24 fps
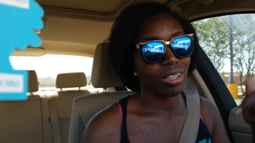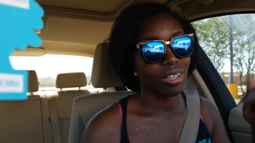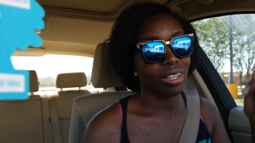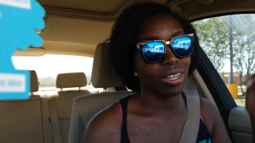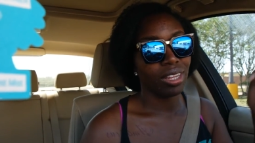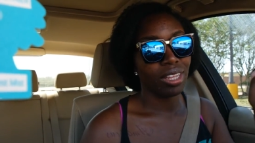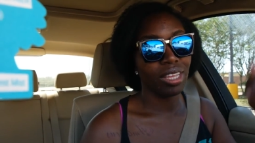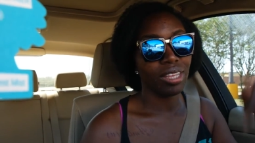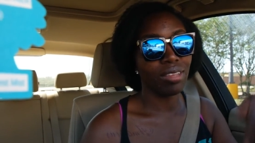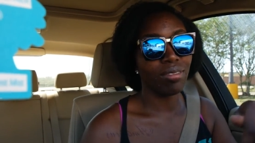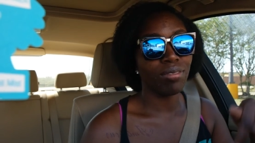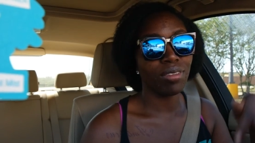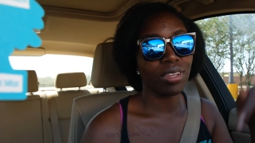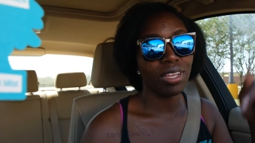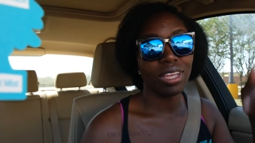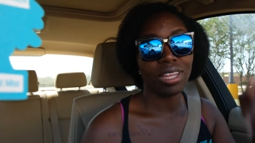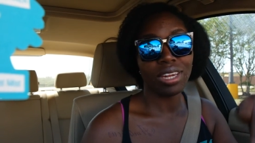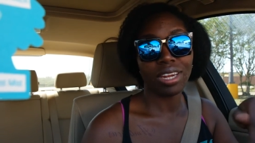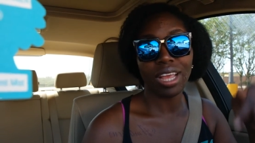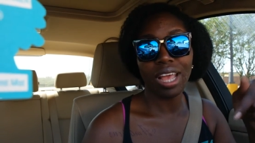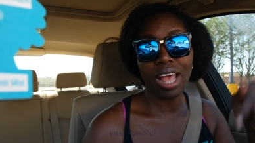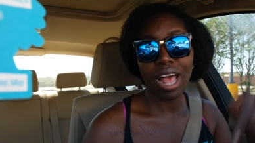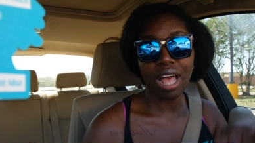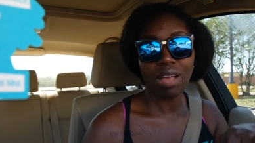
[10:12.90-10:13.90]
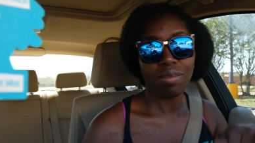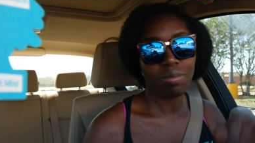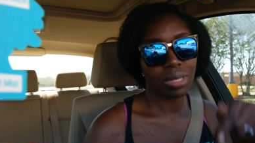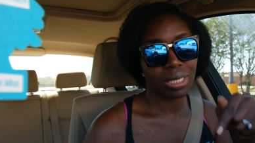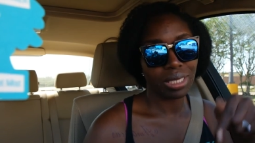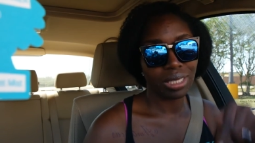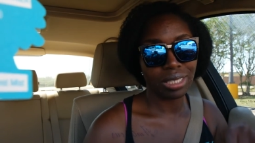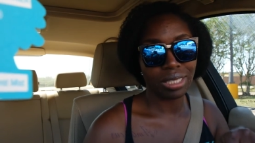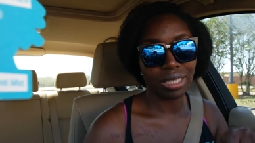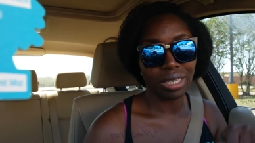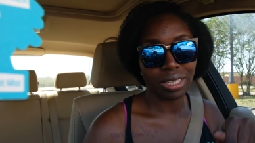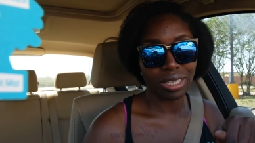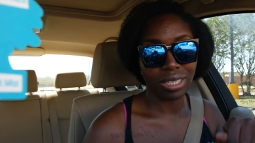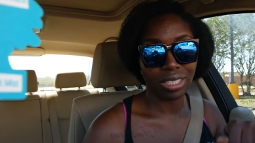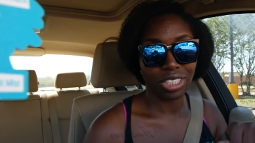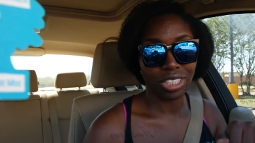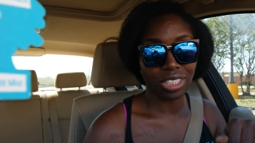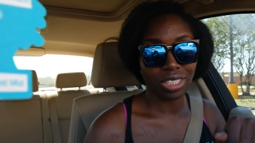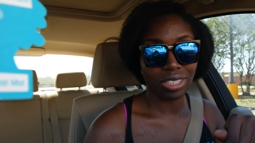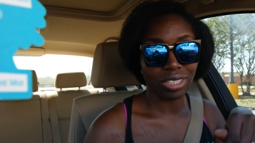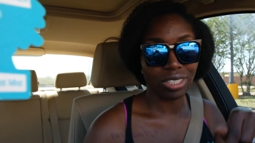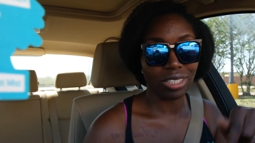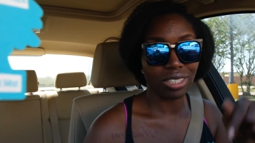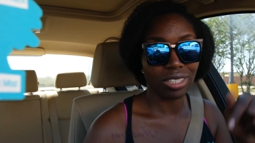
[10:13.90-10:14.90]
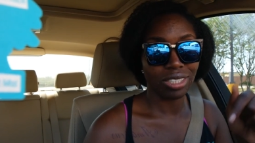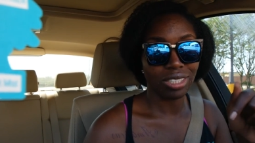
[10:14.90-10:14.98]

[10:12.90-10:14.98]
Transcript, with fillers: Leave it in the comment section.